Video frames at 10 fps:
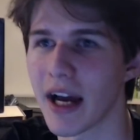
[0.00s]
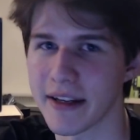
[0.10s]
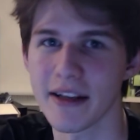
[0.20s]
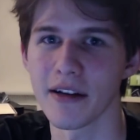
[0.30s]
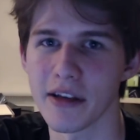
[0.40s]

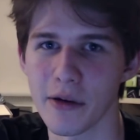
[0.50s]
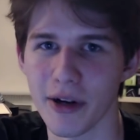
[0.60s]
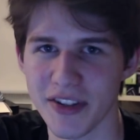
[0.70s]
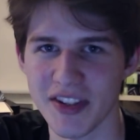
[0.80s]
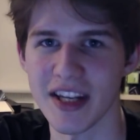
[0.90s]
ideally you
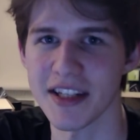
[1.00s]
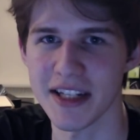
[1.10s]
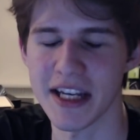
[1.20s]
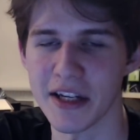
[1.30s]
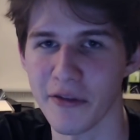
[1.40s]
want
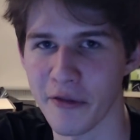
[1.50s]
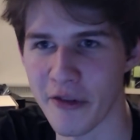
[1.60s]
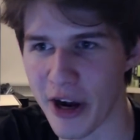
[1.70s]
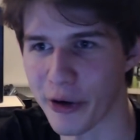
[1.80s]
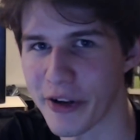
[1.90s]
16
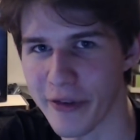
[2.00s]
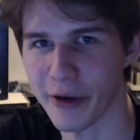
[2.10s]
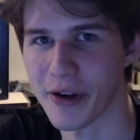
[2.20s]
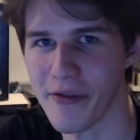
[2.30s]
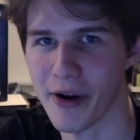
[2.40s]
very,
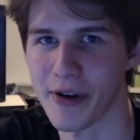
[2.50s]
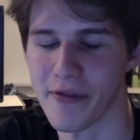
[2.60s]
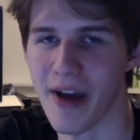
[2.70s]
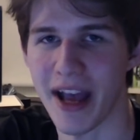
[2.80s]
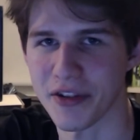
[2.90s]
very, very
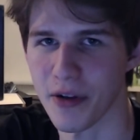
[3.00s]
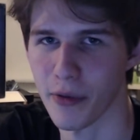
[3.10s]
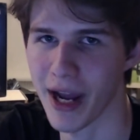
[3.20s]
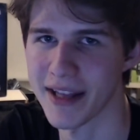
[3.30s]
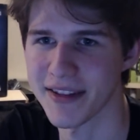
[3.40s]
fast
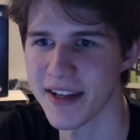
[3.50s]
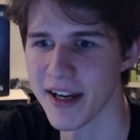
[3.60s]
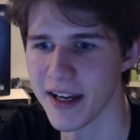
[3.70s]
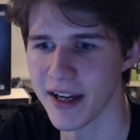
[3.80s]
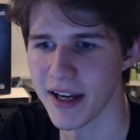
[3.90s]
threads.
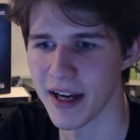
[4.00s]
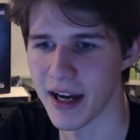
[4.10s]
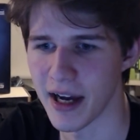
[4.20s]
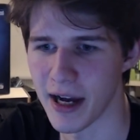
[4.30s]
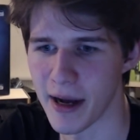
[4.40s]

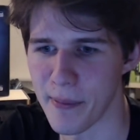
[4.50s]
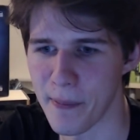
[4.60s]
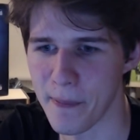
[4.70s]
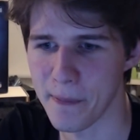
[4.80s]
I